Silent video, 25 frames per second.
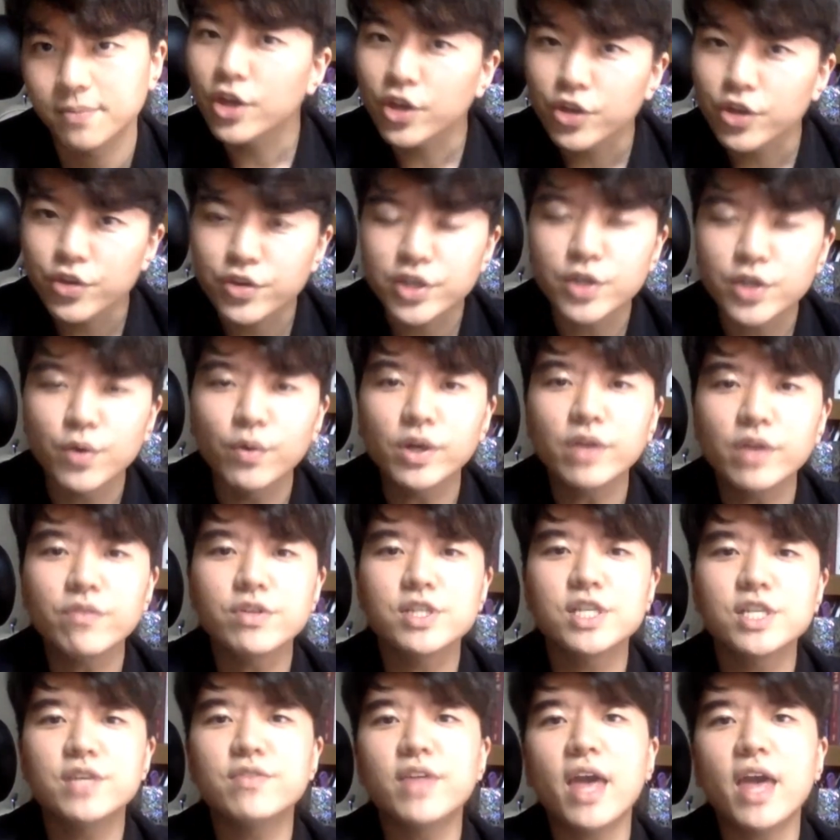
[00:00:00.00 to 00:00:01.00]
You can only
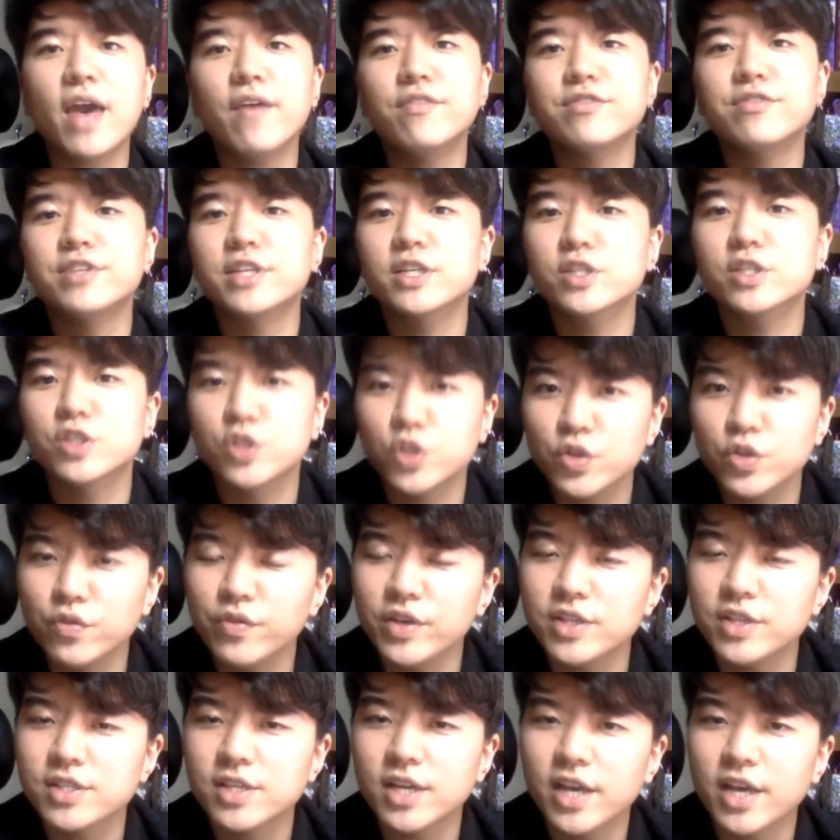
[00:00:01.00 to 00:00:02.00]
receive the F62
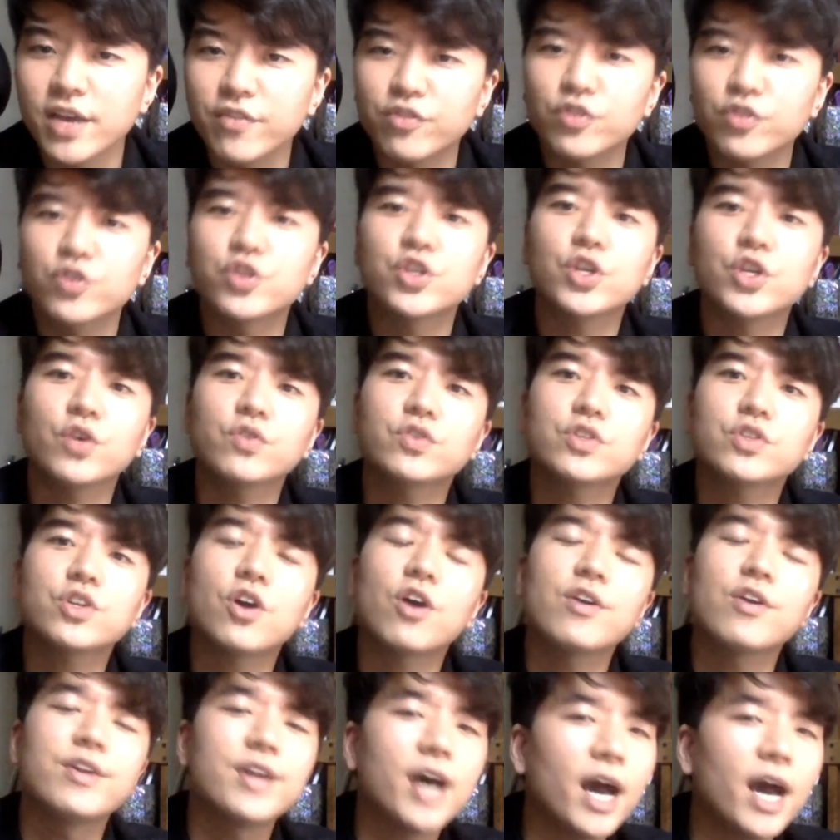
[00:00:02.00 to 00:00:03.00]
visa if the children
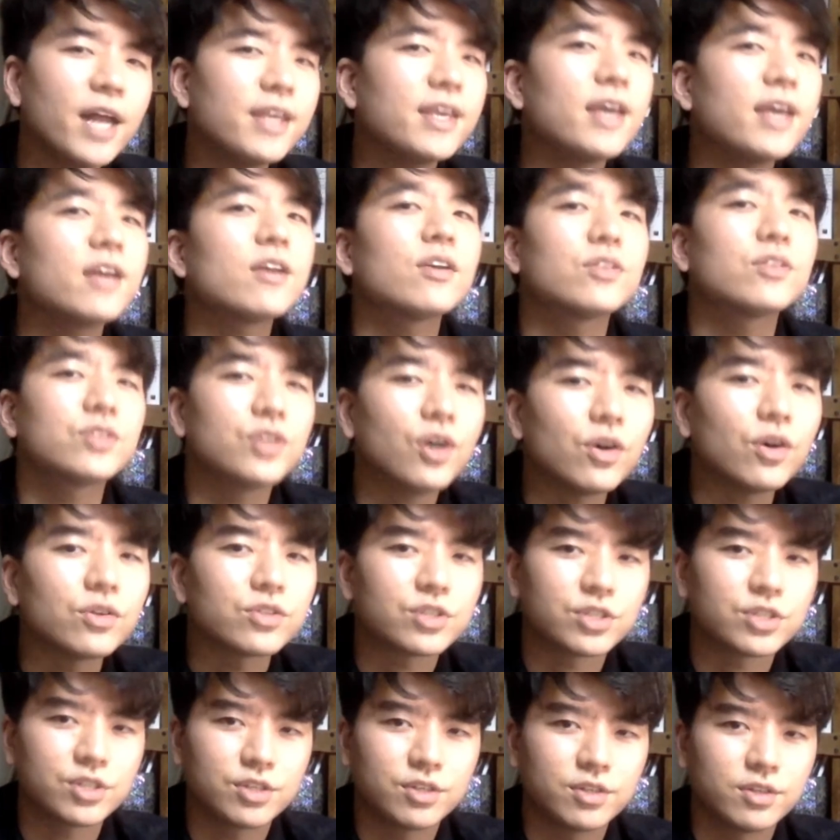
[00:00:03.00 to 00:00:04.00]
are not yet
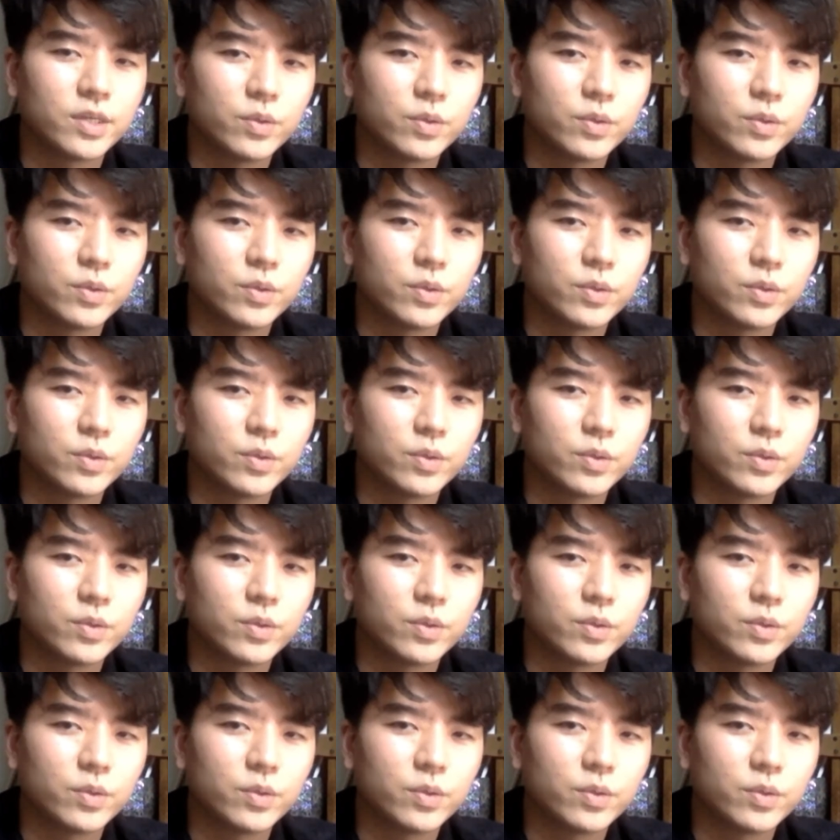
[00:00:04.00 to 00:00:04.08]
adults.